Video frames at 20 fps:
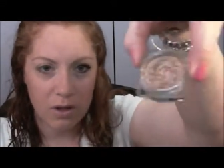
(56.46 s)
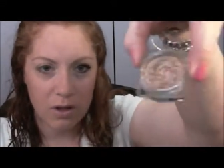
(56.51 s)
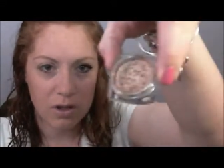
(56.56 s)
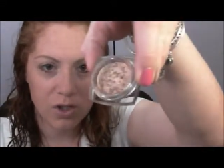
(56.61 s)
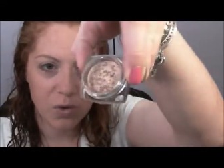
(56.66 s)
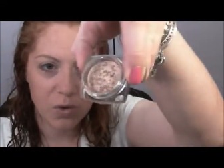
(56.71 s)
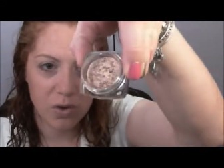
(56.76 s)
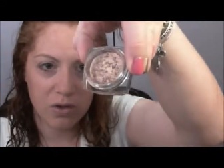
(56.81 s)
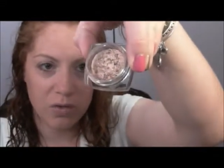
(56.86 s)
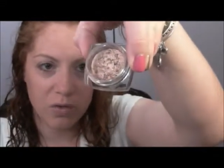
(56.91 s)

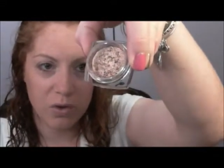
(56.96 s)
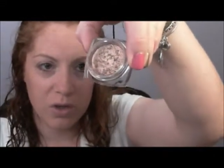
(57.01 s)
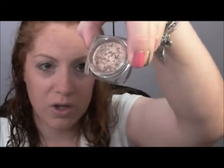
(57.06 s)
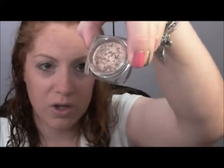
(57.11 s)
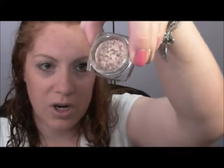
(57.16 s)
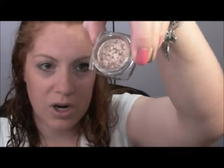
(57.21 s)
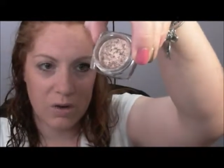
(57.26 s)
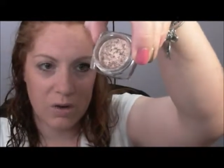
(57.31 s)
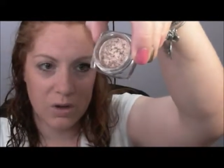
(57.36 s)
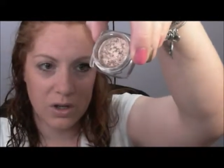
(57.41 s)
24
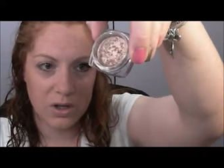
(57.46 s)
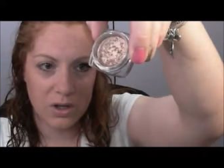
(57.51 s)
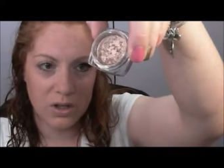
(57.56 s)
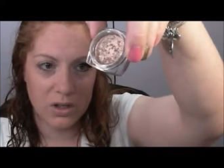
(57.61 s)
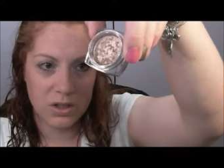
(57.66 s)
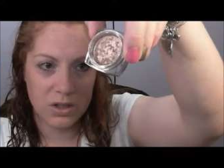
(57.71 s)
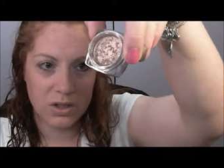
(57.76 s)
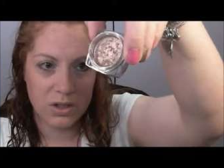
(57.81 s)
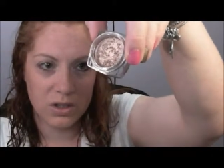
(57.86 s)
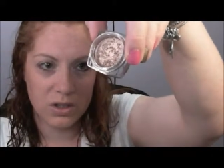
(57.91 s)
hour
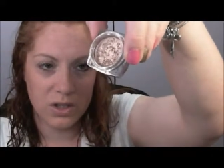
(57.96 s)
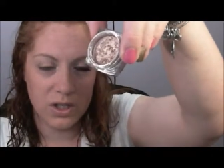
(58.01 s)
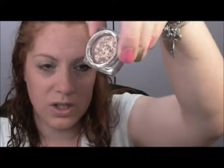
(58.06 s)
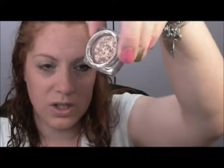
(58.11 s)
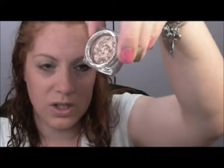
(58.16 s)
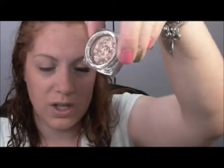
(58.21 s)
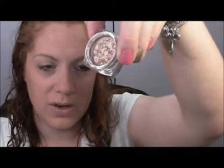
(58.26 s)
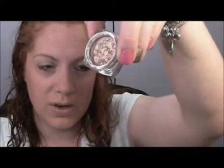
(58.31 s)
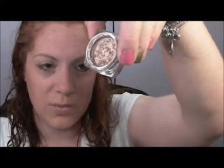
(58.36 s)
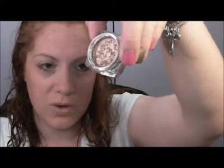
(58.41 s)

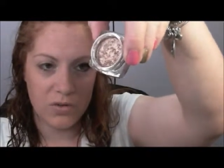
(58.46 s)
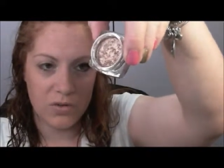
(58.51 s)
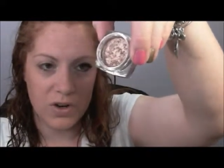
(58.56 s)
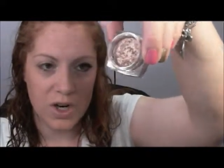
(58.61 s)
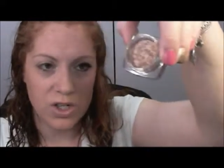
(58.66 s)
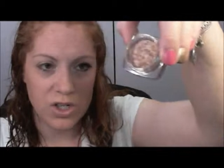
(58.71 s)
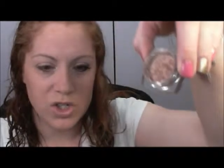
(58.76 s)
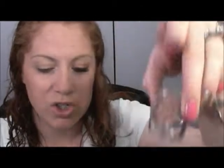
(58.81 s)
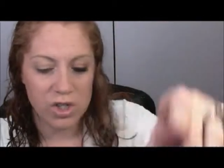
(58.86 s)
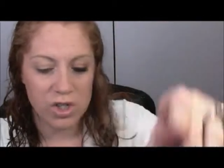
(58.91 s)
in Amber
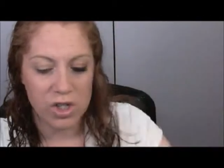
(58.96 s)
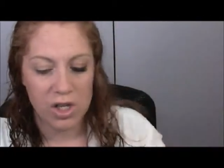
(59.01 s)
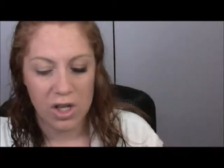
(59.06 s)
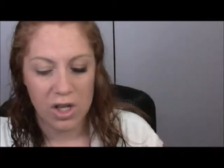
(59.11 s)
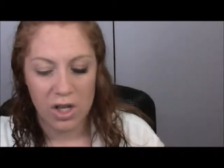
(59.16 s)
Rush